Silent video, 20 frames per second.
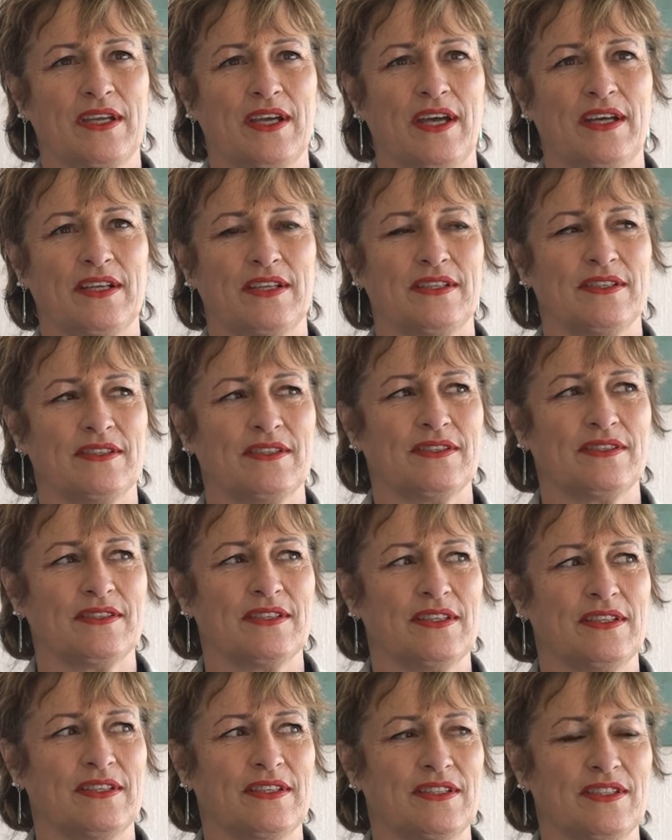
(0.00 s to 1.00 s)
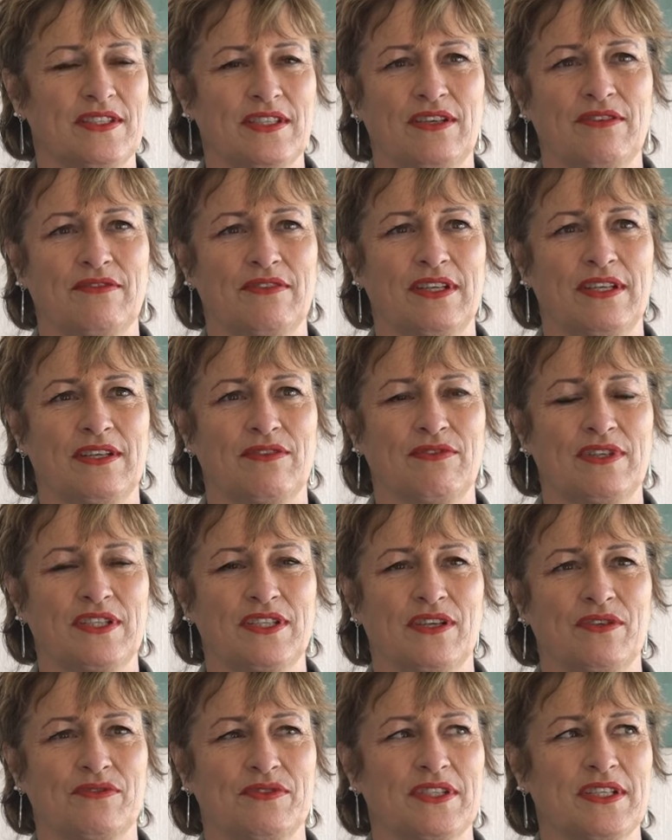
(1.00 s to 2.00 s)
gardens, in the dairy and
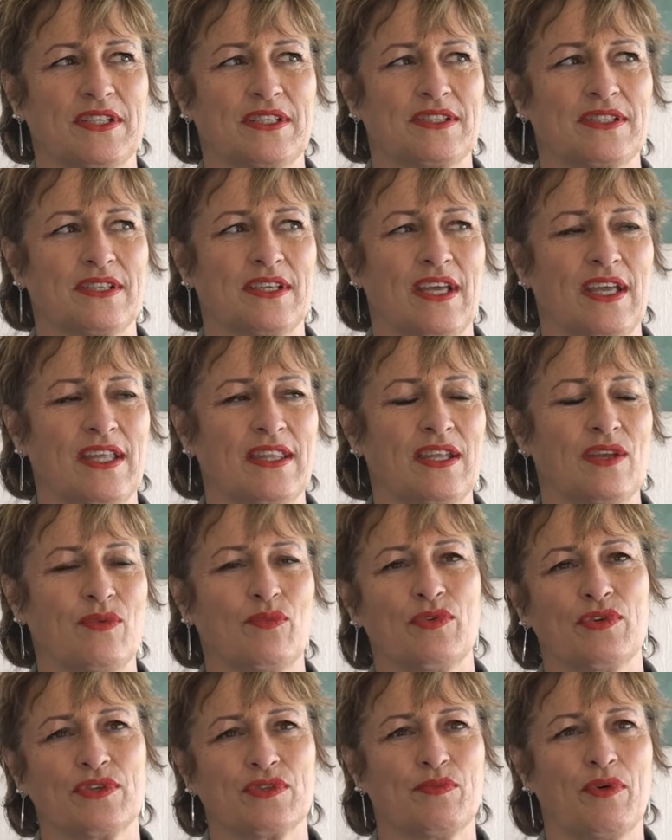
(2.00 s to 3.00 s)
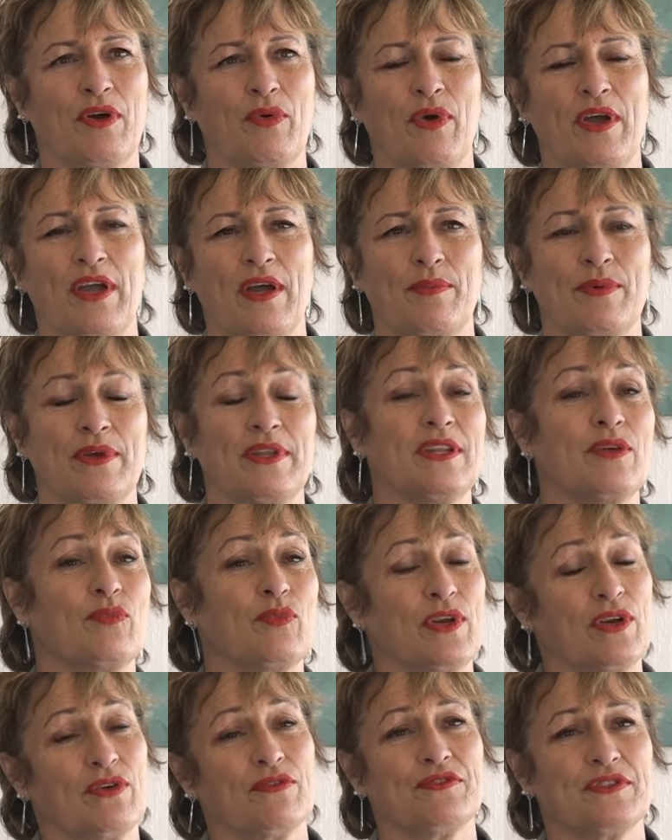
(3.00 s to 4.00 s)
retail sector, and then worked my way up and then
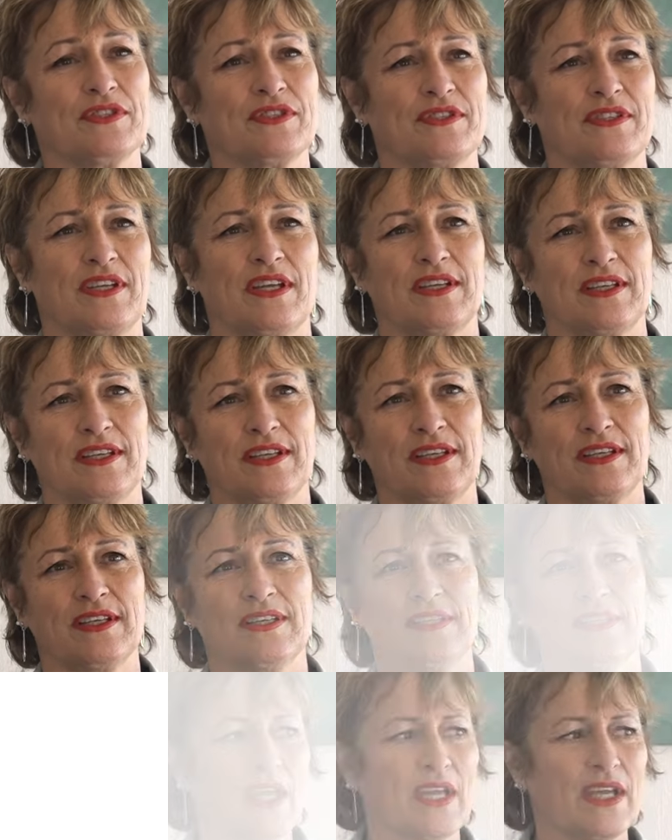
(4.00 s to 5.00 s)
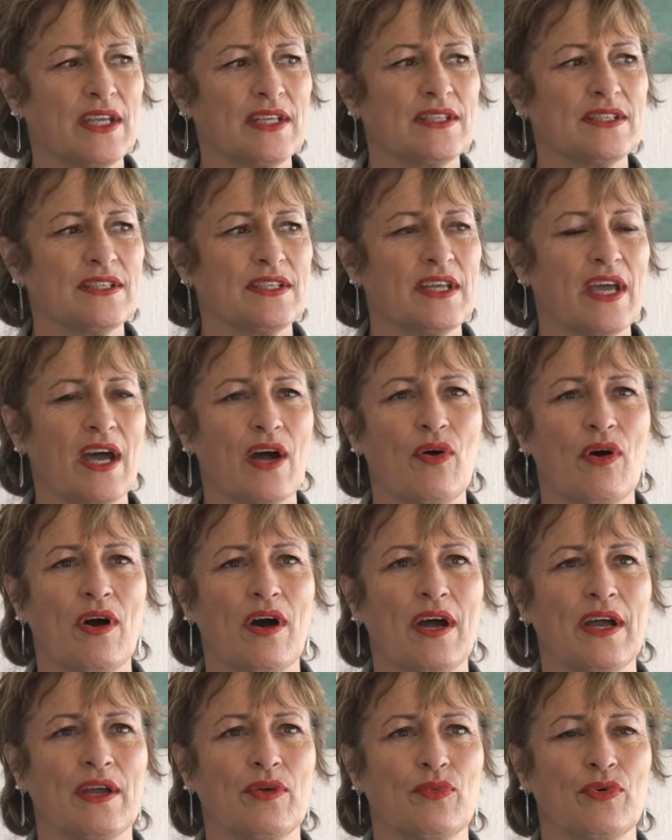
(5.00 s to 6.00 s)
went off to study. And now
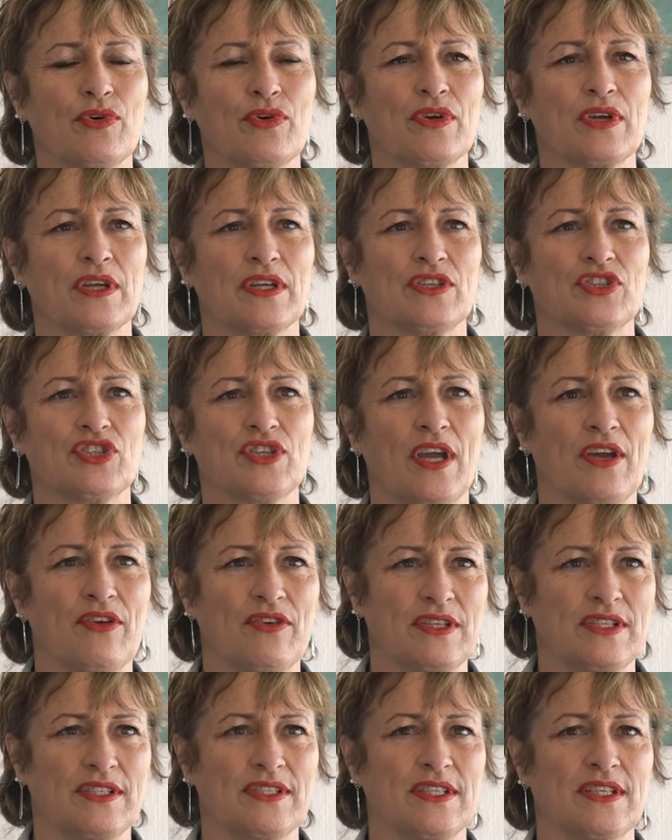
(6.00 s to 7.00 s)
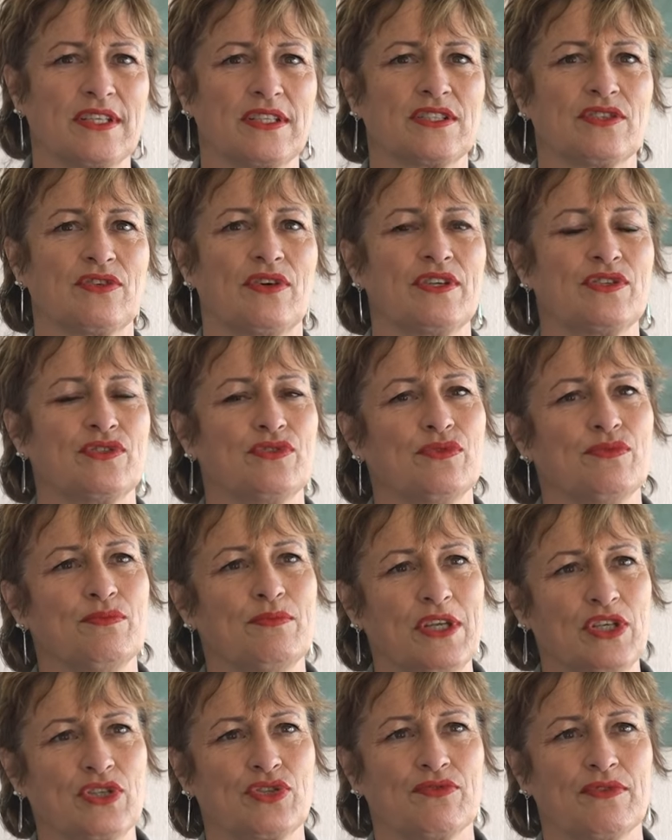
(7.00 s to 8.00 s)
I work in charity sector. I do
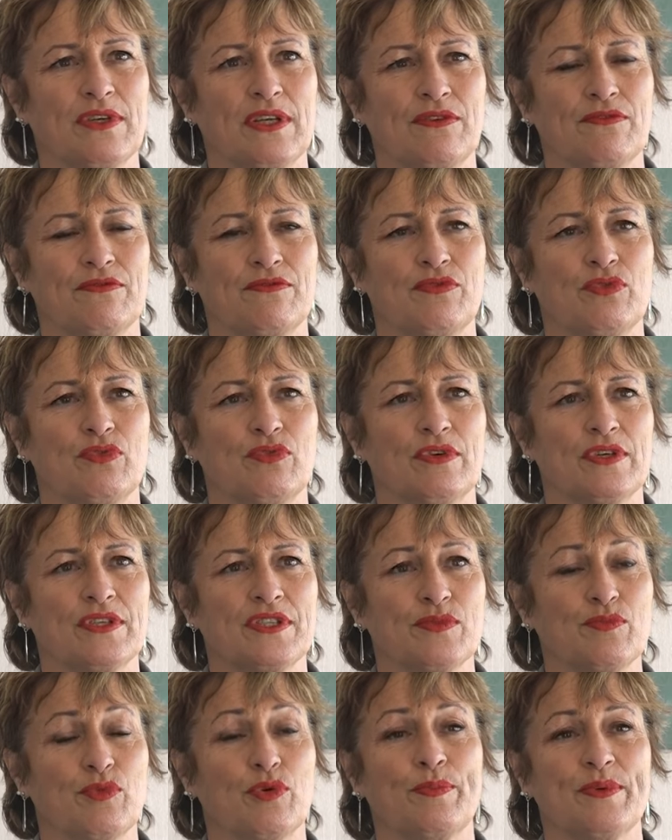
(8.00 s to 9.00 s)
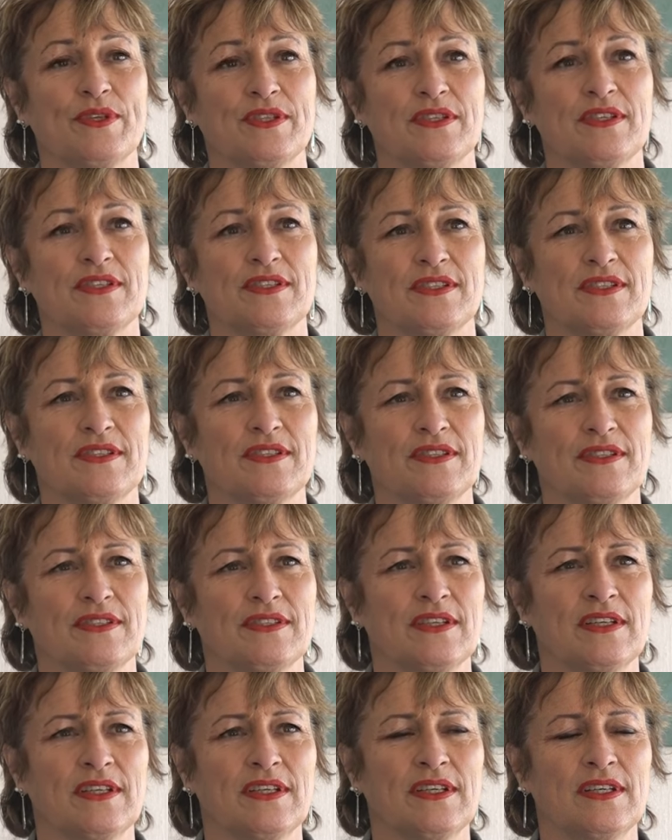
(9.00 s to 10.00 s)
mentoring for small
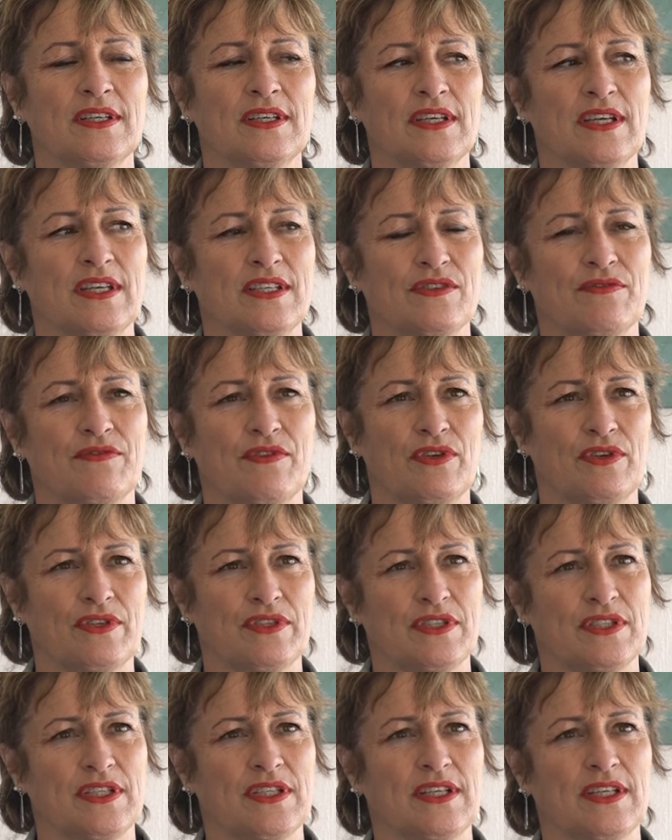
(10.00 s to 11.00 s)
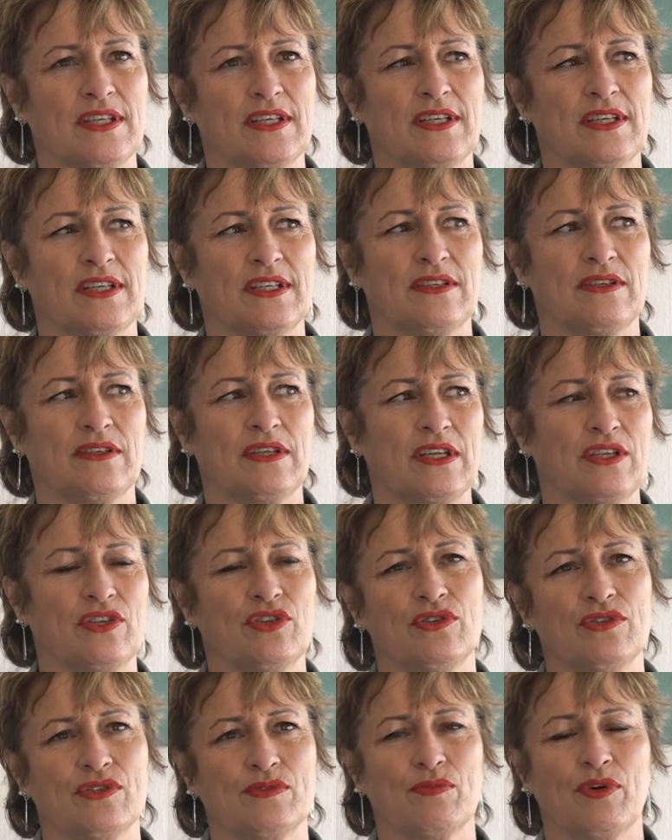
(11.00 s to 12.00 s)
businesses as a volunteer and
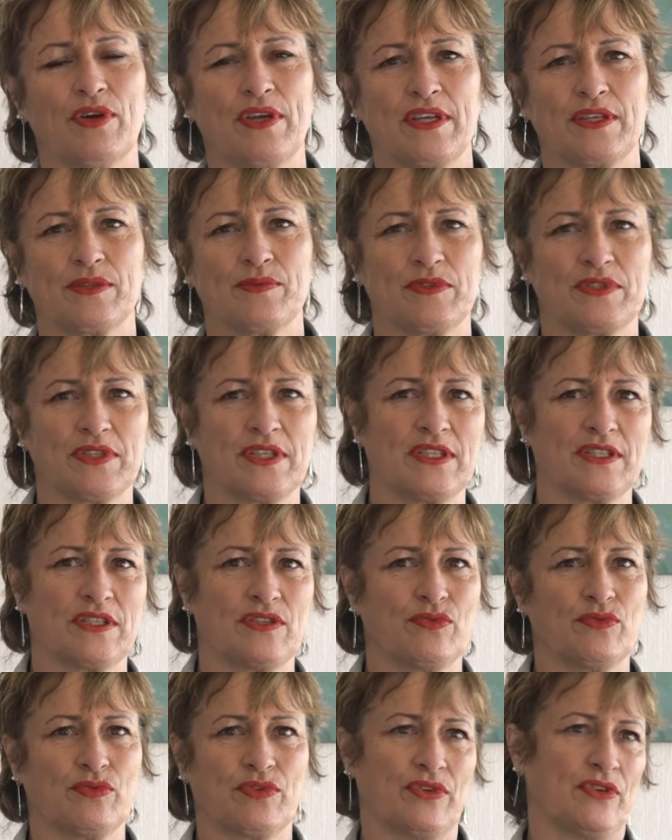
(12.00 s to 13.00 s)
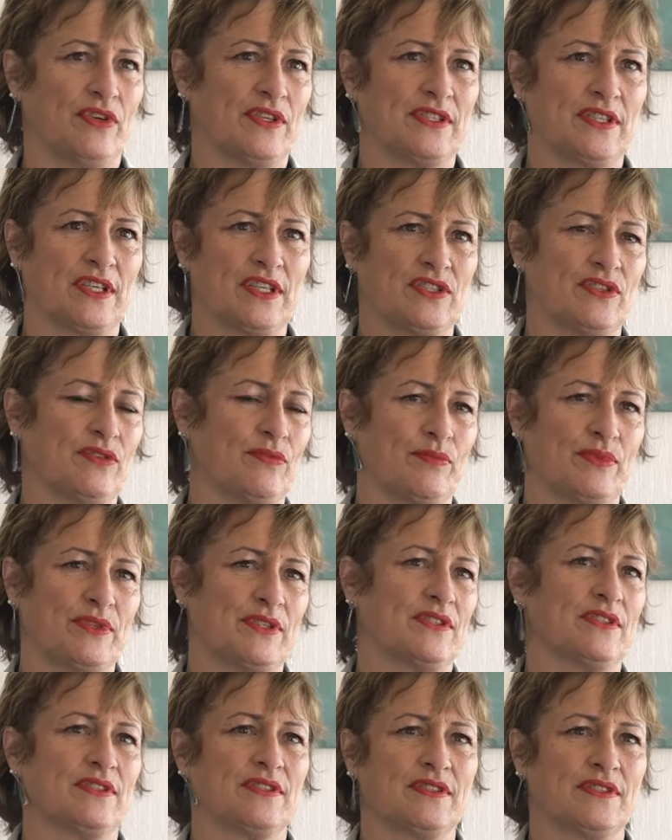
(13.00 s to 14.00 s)
use my expertise in organisation
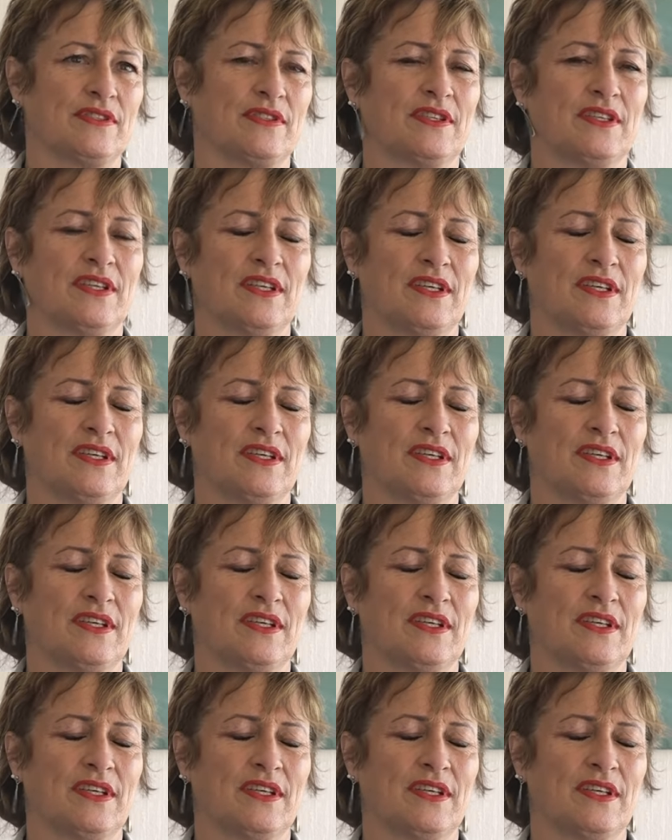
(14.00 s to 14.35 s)
business